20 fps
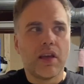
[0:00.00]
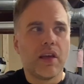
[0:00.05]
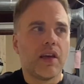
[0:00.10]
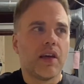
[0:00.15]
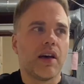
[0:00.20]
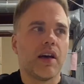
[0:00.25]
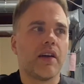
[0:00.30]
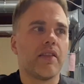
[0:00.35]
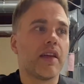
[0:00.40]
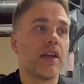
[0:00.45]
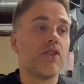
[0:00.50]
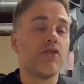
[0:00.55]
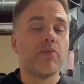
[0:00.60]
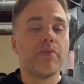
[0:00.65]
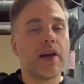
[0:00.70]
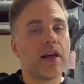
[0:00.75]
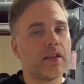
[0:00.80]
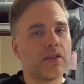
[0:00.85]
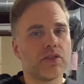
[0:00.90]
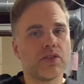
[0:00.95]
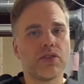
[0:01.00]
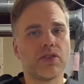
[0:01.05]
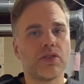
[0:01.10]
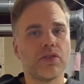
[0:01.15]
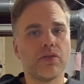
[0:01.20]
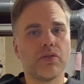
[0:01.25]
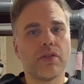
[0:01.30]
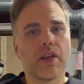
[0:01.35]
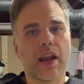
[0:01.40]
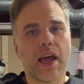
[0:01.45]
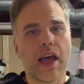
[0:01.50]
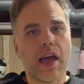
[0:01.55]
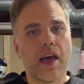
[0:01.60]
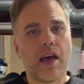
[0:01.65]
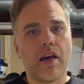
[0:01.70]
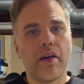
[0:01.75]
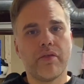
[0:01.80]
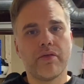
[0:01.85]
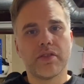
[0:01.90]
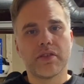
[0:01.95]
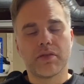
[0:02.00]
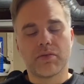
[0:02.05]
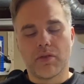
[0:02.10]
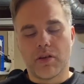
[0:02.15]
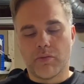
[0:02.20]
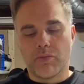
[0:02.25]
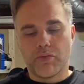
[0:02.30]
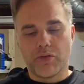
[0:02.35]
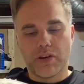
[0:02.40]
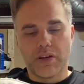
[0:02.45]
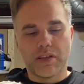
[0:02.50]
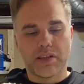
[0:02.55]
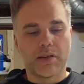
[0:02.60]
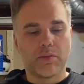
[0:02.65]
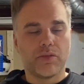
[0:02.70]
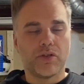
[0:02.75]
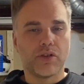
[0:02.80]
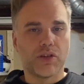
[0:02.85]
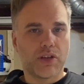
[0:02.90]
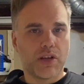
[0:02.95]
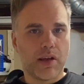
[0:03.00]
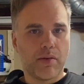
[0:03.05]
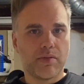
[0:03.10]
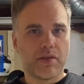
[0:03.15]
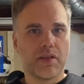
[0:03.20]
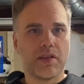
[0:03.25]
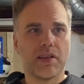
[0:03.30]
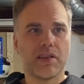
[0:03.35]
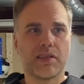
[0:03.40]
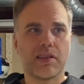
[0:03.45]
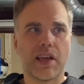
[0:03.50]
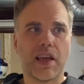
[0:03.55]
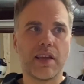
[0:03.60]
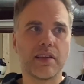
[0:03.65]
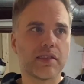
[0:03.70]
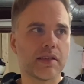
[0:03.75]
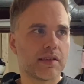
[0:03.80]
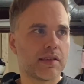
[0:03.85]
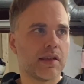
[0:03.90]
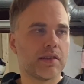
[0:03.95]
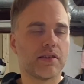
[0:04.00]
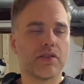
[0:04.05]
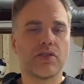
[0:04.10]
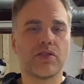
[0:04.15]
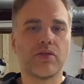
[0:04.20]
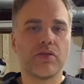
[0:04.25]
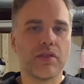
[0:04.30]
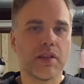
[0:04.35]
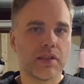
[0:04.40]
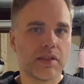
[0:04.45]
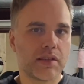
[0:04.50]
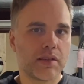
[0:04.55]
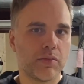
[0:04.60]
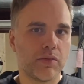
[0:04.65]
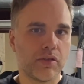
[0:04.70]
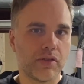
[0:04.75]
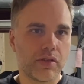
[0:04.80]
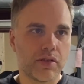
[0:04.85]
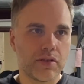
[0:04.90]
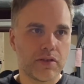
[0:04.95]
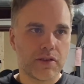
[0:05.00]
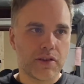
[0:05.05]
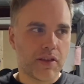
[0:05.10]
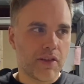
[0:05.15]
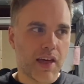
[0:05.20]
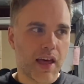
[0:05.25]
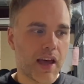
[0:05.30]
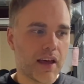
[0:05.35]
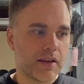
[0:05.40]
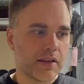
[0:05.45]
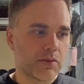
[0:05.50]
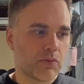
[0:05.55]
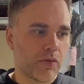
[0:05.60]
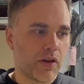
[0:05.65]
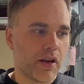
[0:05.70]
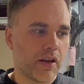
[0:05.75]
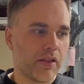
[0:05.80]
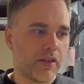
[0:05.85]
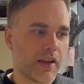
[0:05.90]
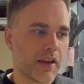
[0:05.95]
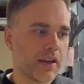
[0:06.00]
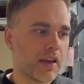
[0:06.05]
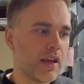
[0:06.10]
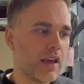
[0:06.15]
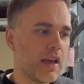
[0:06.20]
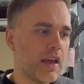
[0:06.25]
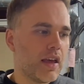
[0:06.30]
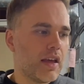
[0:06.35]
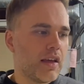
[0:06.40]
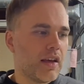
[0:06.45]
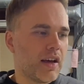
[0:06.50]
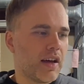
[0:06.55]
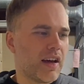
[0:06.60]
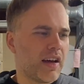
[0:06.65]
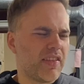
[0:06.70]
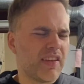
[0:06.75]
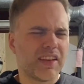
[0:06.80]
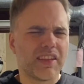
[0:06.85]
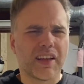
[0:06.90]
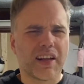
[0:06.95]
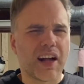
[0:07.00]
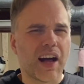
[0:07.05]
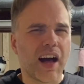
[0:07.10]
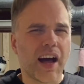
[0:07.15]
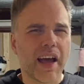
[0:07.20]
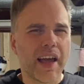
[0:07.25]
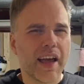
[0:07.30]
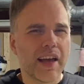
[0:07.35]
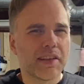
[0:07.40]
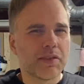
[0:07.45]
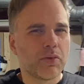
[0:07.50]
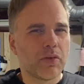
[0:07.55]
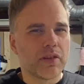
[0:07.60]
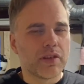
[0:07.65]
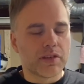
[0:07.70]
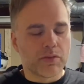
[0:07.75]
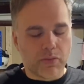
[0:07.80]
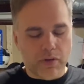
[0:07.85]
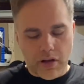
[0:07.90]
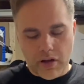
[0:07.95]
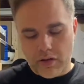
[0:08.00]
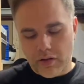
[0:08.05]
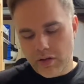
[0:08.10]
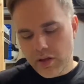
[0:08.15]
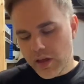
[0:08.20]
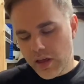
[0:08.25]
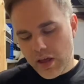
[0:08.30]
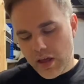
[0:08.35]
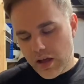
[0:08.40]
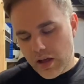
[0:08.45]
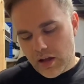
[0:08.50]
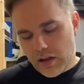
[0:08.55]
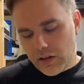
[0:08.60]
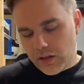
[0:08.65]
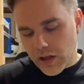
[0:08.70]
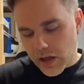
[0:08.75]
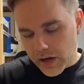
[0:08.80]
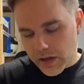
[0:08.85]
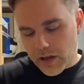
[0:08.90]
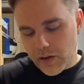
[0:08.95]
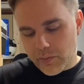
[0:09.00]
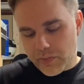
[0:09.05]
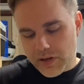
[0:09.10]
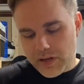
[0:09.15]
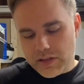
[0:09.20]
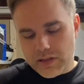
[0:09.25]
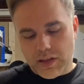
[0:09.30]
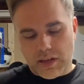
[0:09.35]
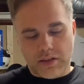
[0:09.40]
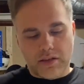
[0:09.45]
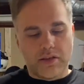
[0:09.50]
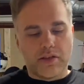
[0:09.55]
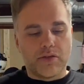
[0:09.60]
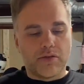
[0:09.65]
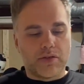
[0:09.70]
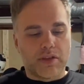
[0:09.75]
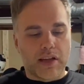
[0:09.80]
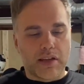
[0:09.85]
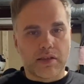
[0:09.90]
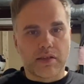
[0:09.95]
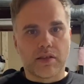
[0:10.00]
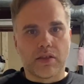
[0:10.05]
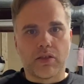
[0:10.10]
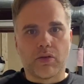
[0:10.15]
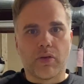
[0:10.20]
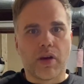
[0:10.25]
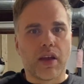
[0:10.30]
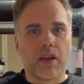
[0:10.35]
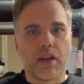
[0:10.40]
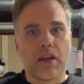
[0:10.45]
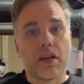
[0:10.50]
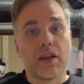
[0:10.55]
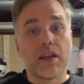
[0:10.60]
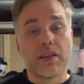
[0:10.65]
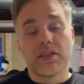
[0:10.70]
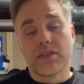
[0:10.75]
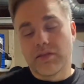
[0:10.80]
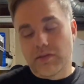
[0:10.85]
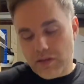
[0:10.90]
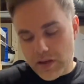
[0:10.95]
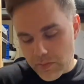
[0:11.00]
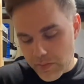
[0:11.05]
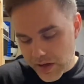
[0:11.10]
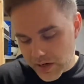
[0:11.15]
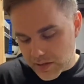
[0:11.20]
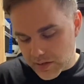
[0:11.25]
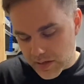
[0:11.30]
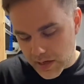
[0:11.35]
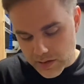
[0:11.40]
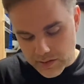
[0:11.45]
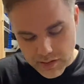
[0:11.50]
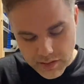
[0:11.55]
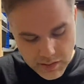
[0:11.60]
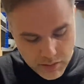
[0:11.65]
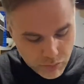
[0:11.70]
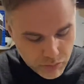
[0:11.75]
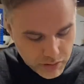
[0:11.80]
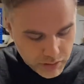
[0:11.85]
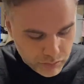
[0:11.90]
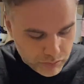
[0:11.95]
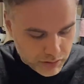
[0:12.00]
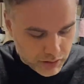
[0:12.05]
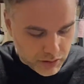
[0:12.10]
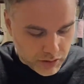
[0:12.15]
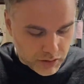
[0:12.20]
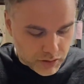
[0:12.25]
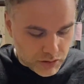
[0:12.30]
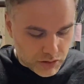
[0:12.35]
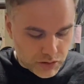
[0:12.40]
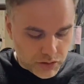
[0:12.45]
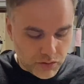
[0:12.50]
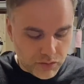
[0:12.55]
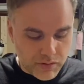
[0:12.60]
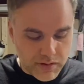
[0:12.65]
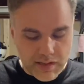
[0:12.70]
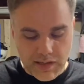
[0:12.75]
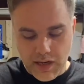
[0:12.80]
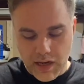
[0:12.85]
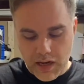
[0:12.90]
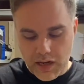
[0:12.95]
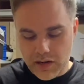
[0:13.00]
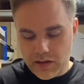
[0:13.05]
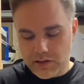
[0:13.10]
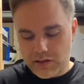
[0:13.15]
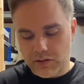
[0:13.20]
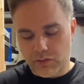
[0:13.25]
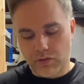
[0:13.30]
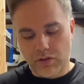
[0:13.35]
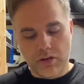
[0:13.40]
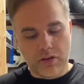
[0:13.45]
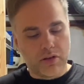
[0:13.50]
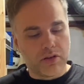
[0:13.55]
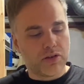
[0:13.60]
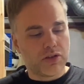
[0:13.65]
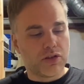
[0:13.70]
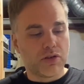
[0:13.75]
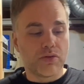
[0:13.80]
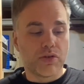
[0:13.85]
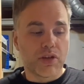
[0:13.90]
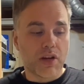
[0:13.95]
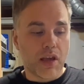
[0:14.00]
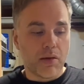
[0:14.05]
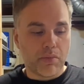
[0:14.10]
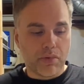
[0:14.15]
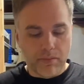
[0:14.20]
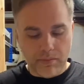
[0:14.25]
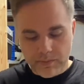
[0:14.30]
That New Balance shoe that I have is a pretty similar shape to this. Asics has a shoe that's similar to that as well. Like I think Lakai has one as well. A lot of companies like to use that silhouette, and it makes sense. It's a really, really good shoe design, and it's a really good shoe shape.